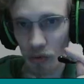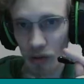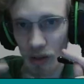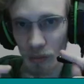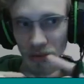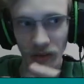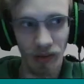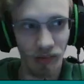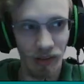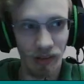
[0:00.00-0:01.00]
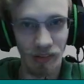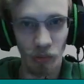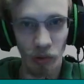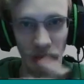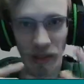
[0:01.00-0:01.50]
streams because I got
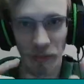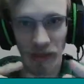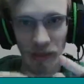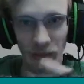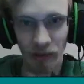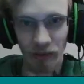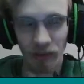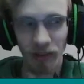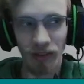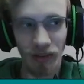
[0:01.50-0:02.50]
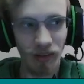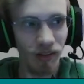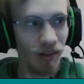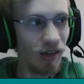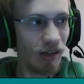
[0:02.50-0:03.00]
this webcam now, which
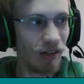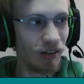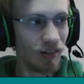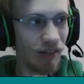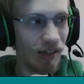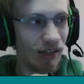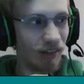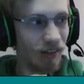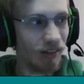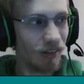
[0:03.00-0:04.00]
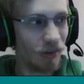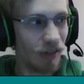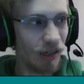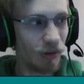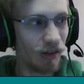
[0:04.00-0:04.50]
I don't know how that turned
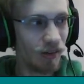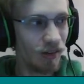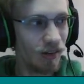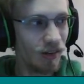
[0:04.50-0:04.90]
out well.